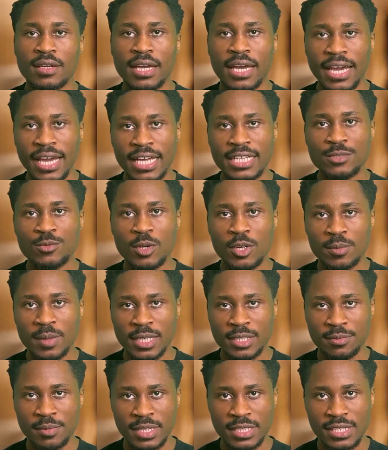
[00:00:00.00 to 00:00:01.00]
Hey guys, welcome
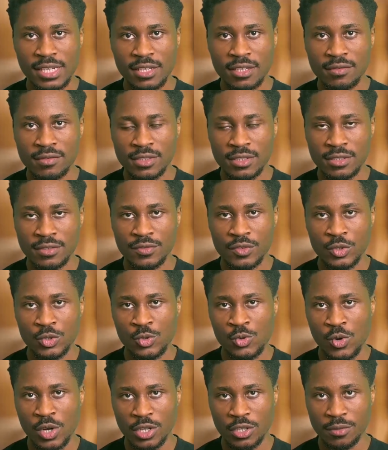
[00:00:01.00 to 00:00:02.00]
back to my channel. For those of you
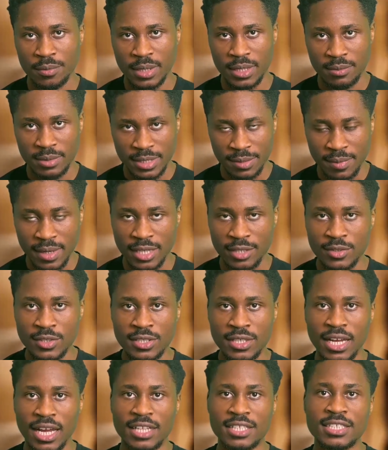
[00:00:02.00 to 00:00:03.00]
who are new, my name is
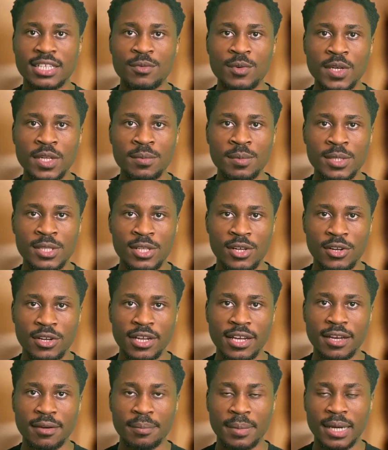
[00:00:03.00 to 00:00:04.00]
Emmanuel, and today we're going to be
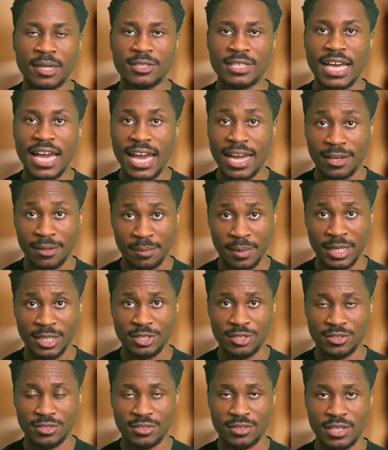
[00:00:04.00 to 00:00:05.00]
learning about
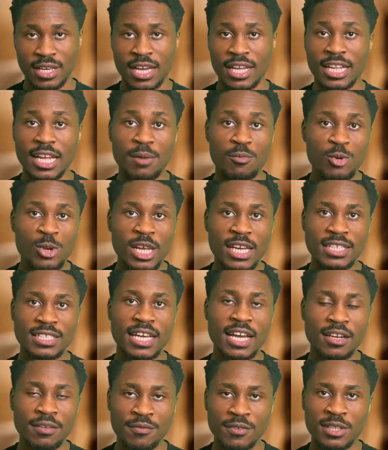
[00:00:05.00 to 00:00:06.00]
animations. Now, I'm really
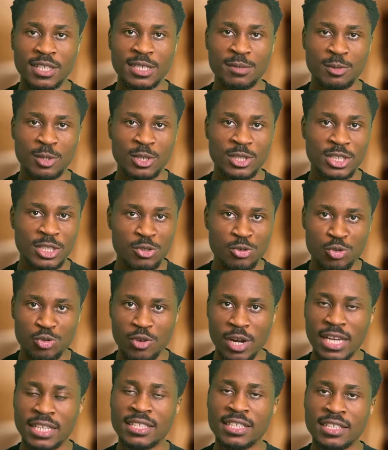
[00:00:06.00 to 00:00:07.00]
excited for this because it
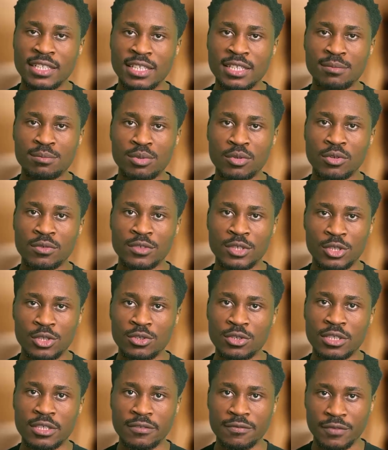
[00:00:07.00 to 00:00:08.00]
drastically improves the
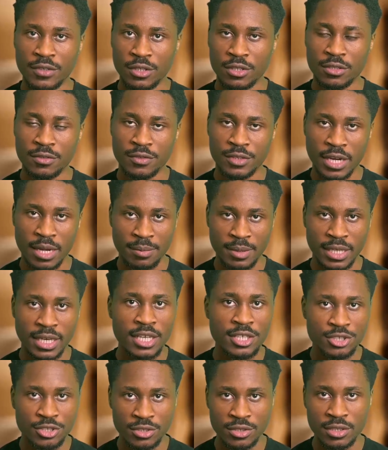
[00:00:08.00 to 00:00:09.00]
look and feel of your
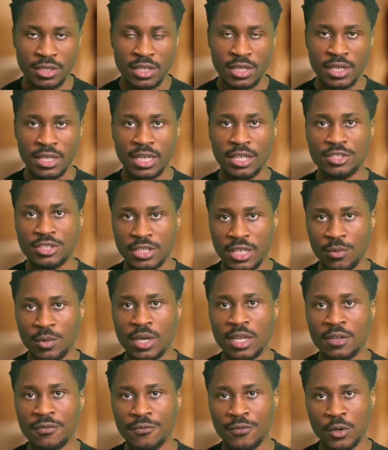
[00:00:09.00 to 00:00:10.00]
application. Now, today we're
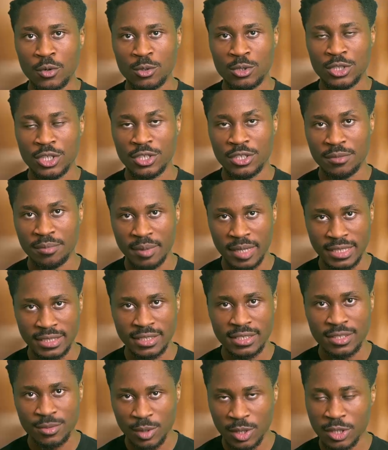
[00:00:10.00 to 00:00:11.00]
going to focus on the
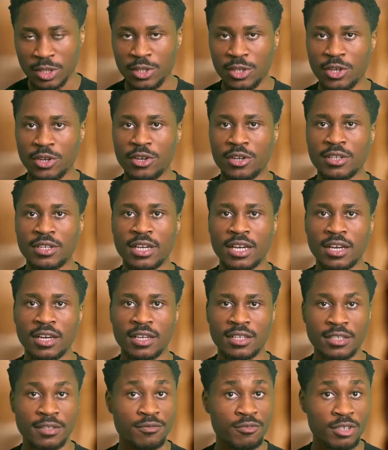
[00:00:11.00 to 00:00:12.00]
basics. We're going to learn
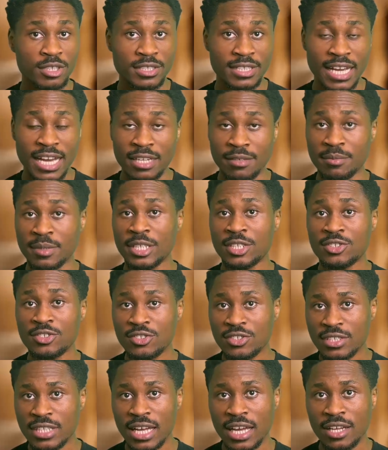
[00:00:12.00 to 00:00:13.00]
different animation
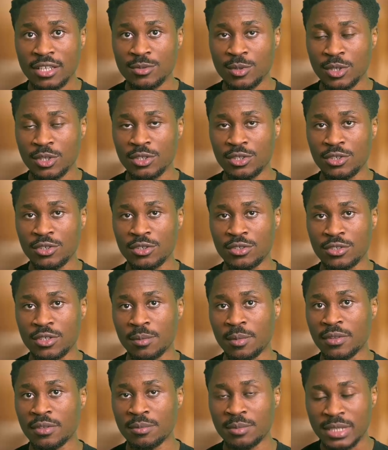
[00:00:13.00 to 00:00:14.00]
styles. We're going to learn
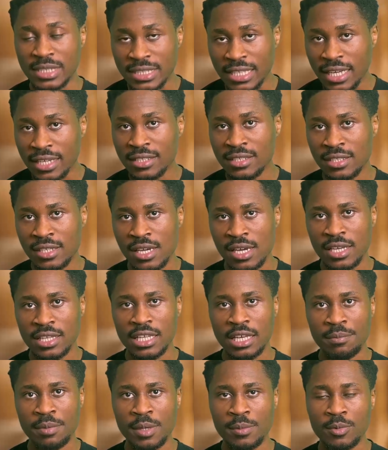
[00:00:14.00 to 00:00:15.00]
some of the mistakes
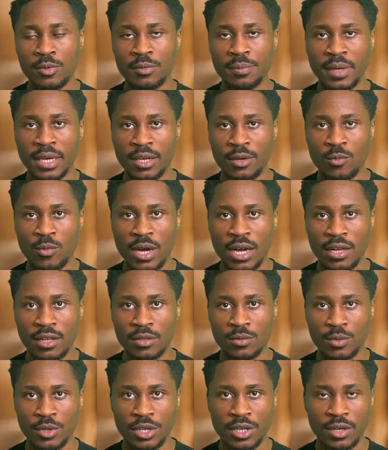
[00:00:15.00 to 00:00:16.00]
that people make
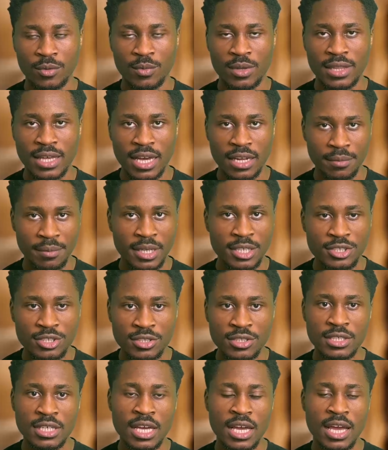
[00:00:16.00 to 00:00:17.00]
while working with
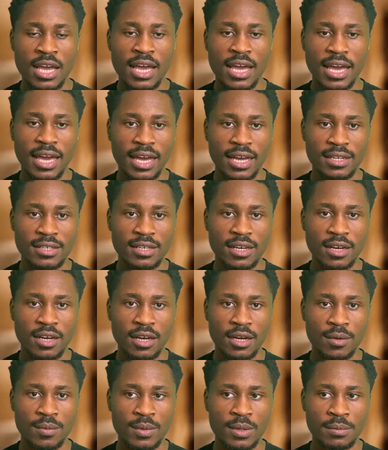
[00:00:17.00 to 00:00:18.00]
animations, and
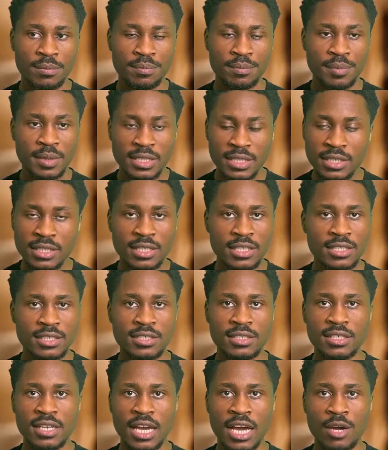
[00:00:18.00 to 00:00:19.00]
we're basically going to
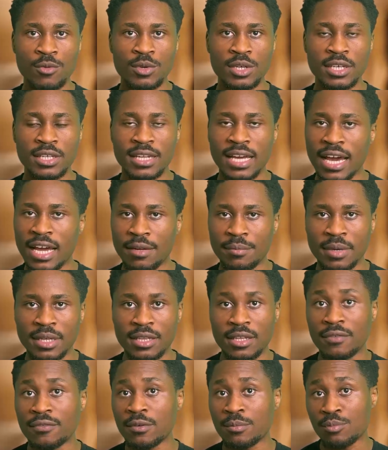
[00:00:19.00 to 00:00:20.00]
see how we can
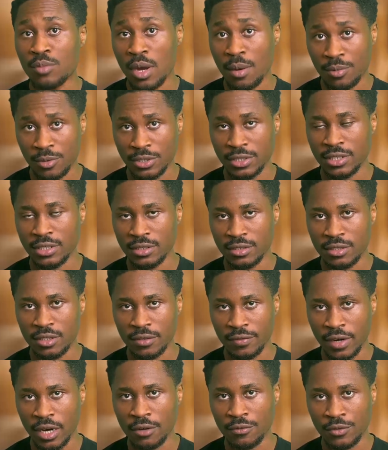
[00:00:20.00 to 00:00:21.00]
animate different properties
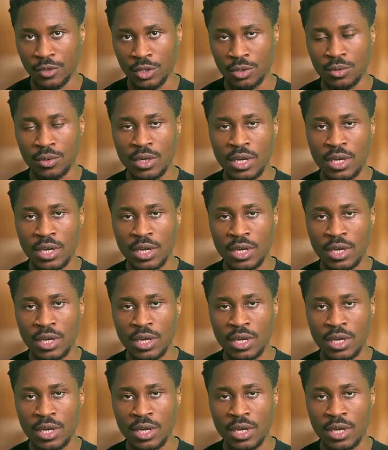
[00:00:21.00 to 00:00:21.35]
of our view.